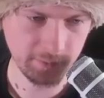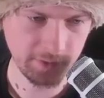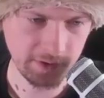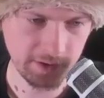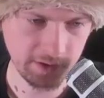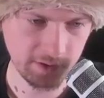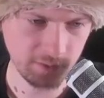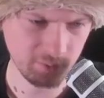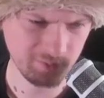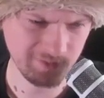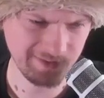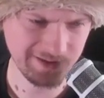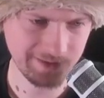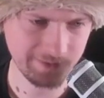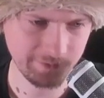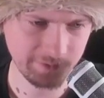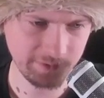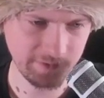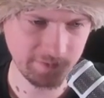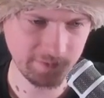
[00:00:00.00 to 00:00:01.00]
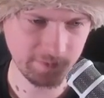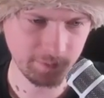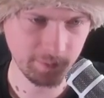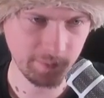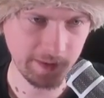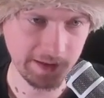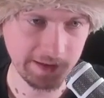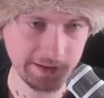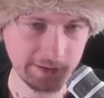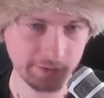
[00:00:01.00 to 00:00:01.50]
being eh, even
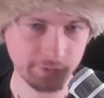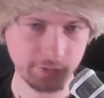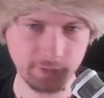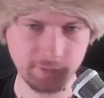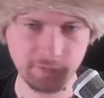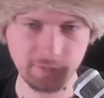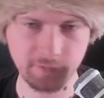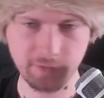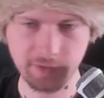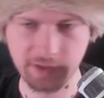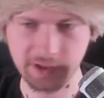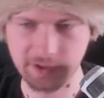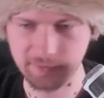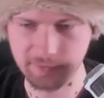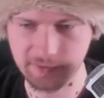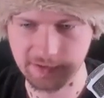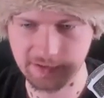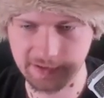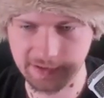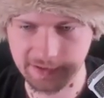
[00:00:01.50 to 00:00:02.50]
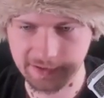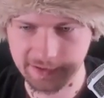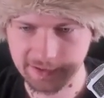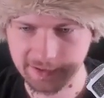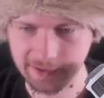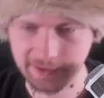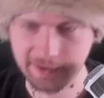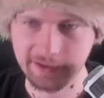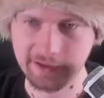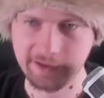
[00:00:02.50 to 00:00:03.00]
money on top of white piece,
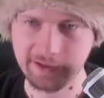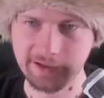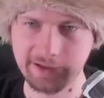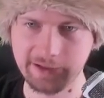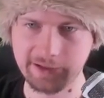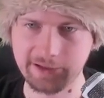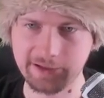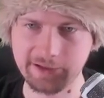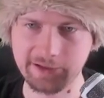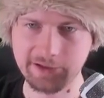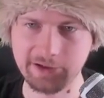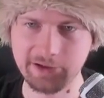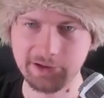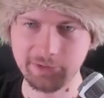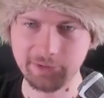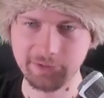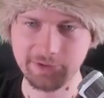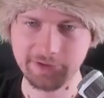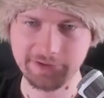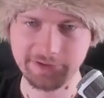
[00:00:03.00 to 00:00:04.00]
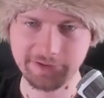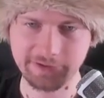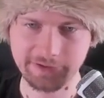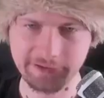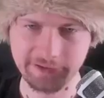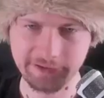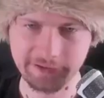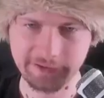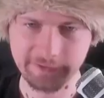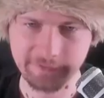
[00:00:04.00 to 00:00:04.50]
I can go and
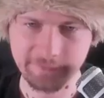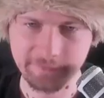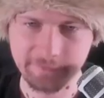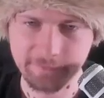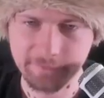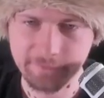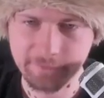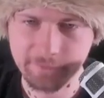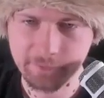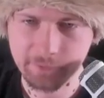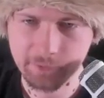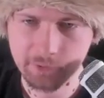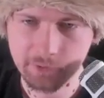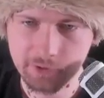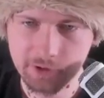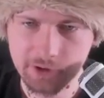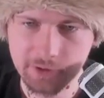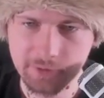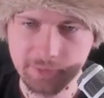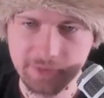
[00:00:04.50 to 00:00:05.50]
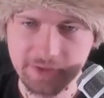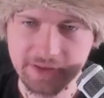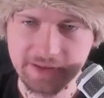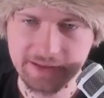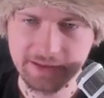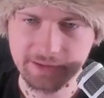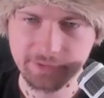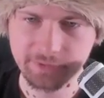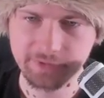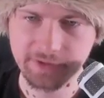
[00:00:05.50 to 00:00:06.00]
uh, fully
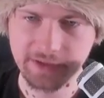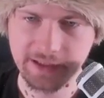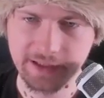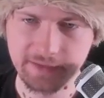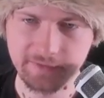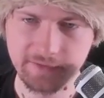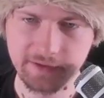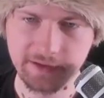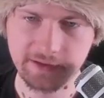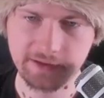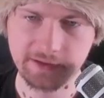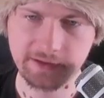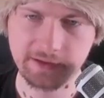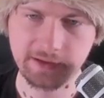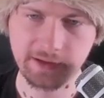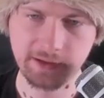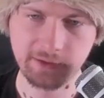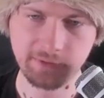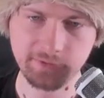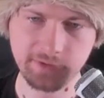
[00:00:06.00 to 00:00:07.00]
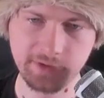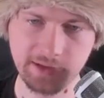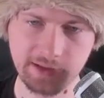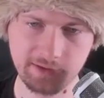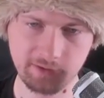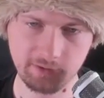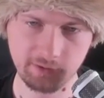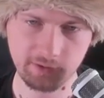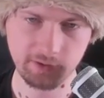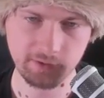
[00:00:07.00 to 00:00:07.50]
peace out Viet. I'll
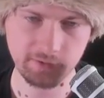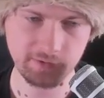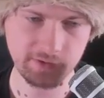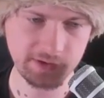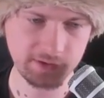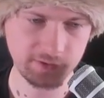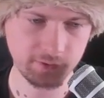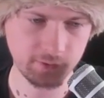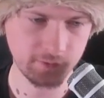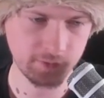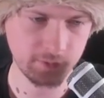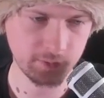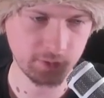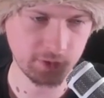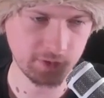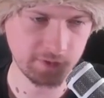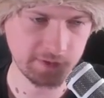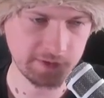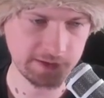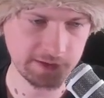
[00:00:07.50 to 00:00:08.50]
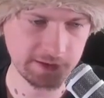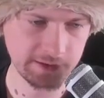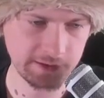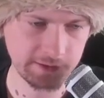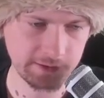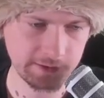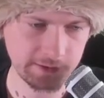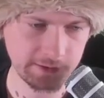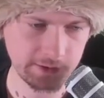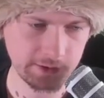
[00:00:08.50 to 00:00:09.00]
take all of these northern
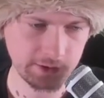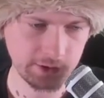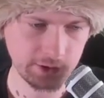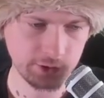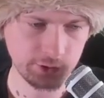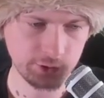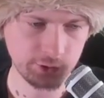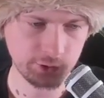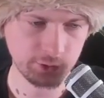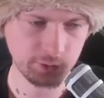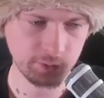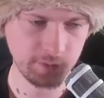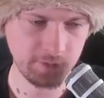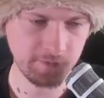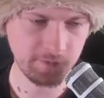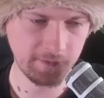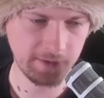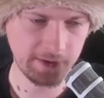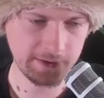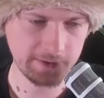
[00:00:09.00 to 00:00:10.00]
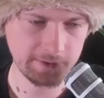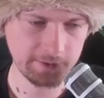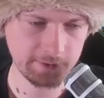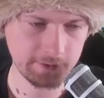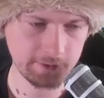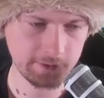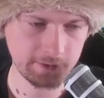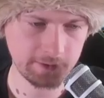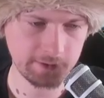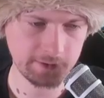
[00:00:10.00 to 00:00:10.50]
provinces. Should be fine.
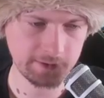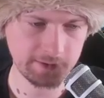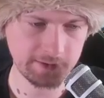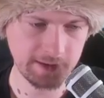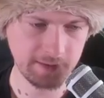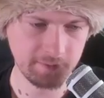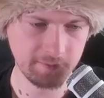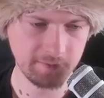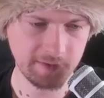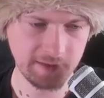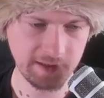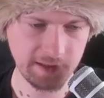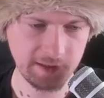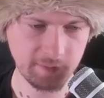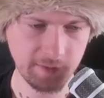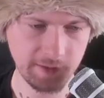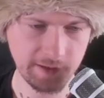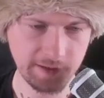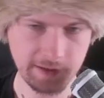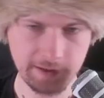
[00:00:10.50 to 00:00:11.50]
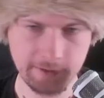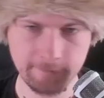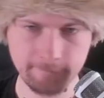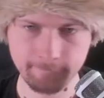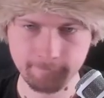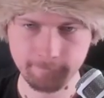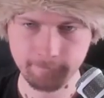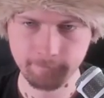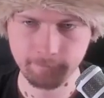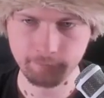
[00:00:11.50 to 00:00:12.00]
Same, take money.
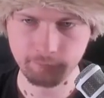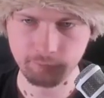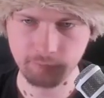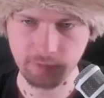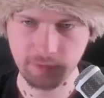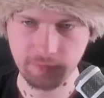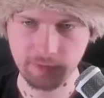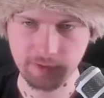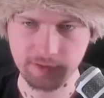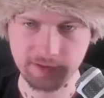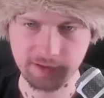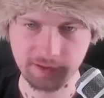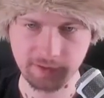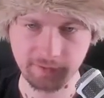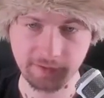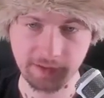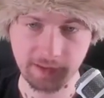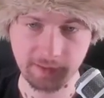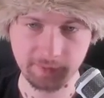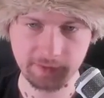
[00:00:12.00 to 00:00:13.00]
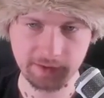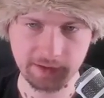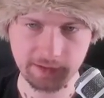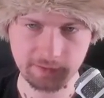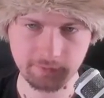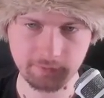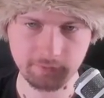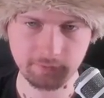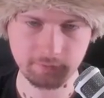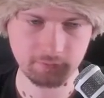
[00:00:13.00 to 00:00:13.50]
Maybe instead of
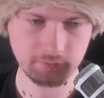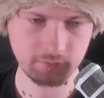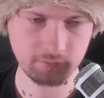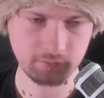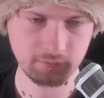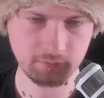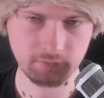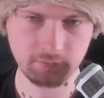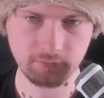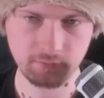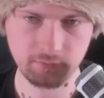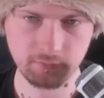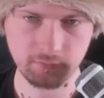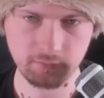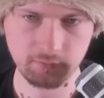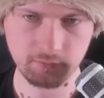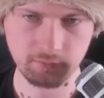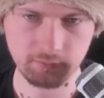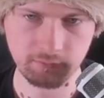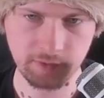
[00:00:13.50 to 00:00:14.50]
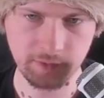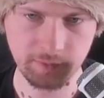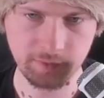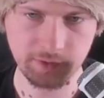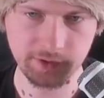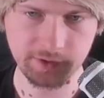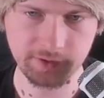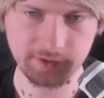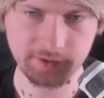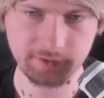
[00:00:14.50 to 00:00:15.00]
capital. Maybe
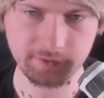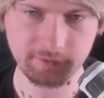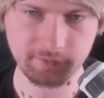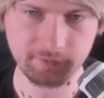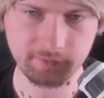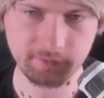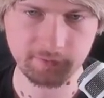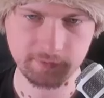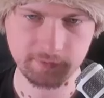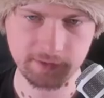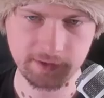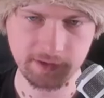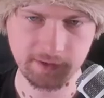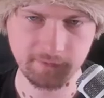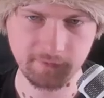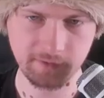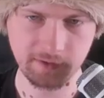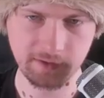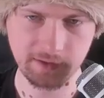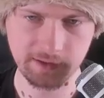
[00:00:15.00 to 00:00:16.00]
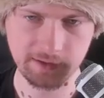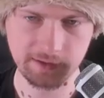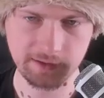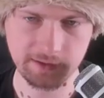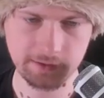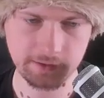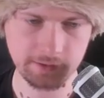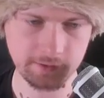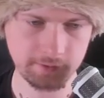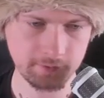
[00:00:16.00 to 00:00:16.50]
just something like
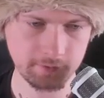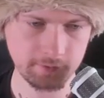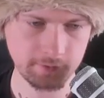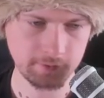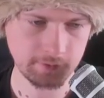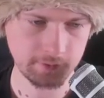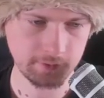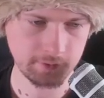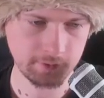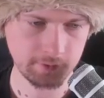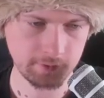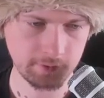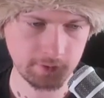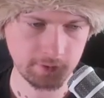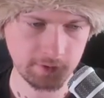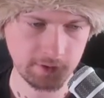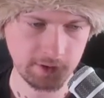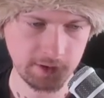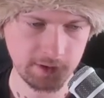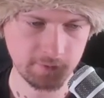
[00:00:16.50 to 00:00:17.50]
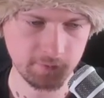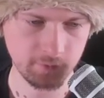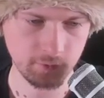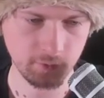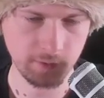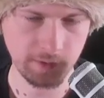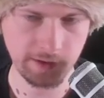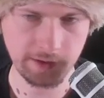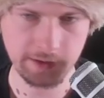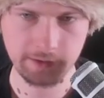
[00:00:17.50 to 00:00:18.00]
this. Take full
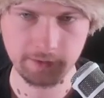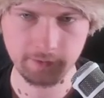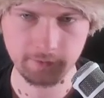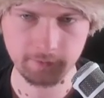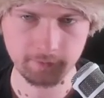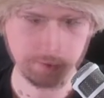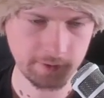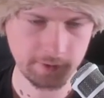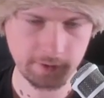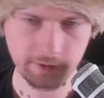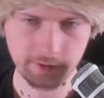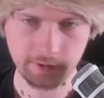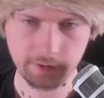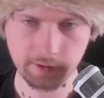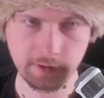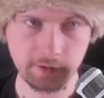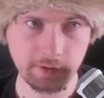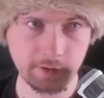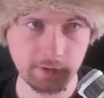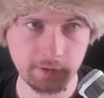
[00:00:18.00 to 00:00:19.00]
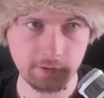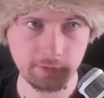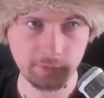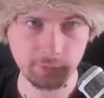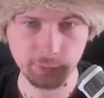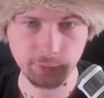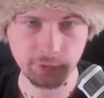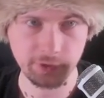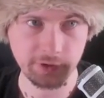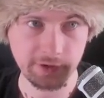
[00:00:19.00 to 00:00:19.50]
money.
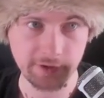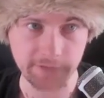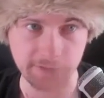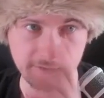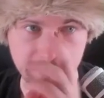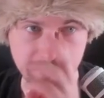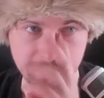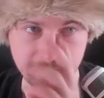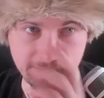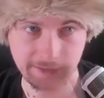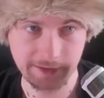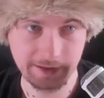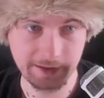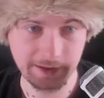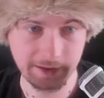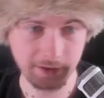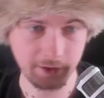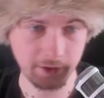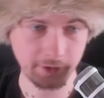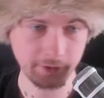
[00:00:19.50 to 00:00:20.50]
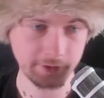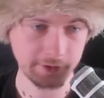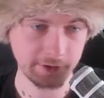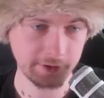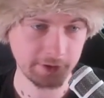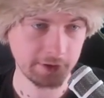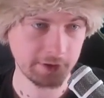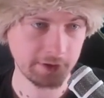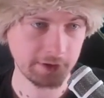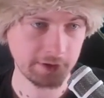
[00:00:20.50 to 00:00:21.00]
We need this like a lot.
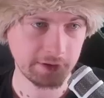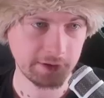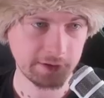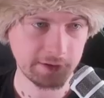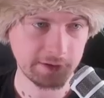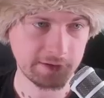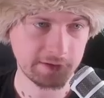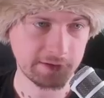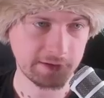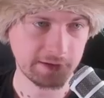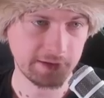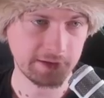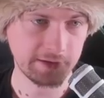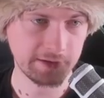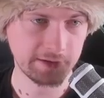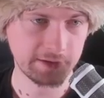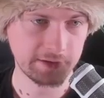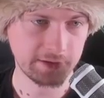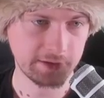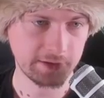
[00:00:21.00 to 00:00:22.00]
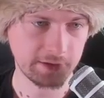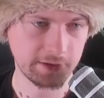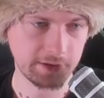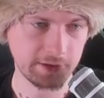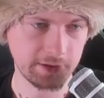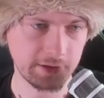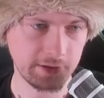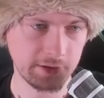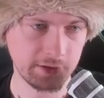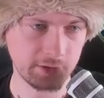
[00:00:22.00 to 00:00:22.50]
Start
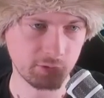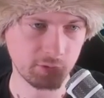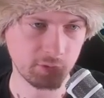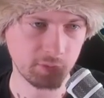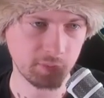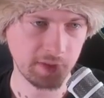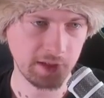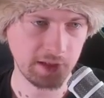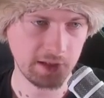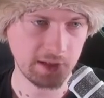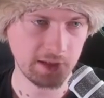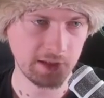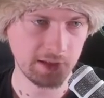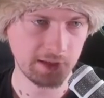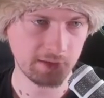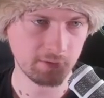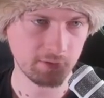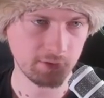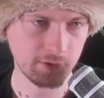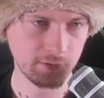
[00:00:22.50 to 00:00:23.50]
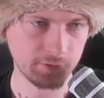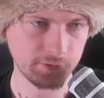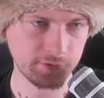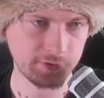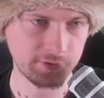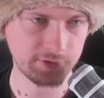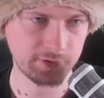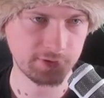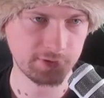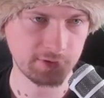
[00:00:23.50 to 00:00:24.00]
uh, repaying our loans
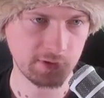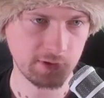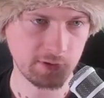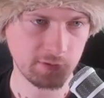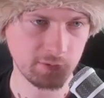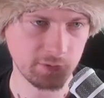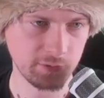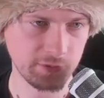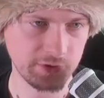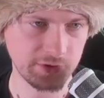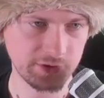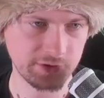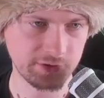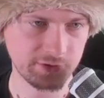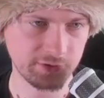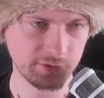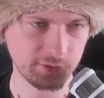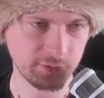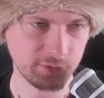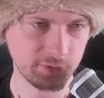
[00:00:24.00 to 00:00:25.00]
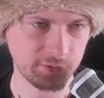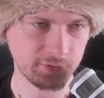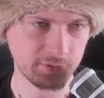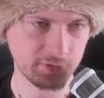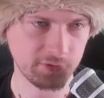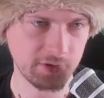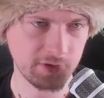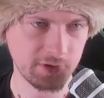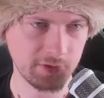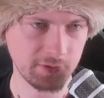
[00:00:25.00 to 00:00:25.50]
slowly. We just don't want
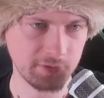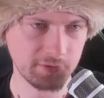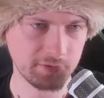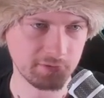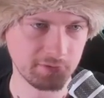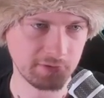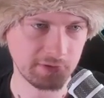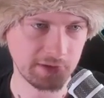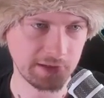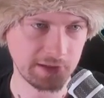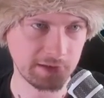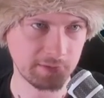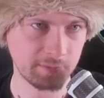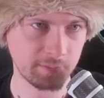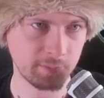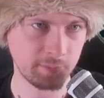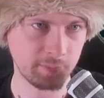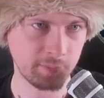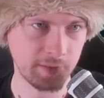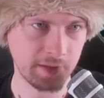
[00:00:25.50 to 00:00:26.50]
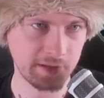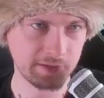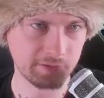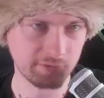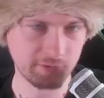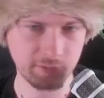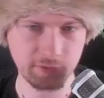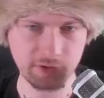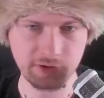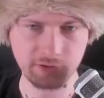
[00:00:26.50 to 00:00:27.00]
to go into like
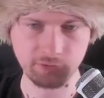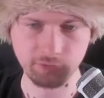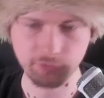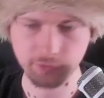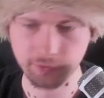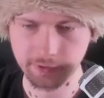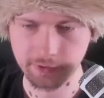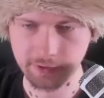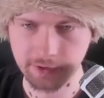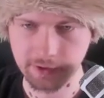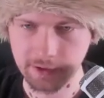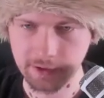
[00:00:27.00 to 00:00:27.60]
bankruptcy route.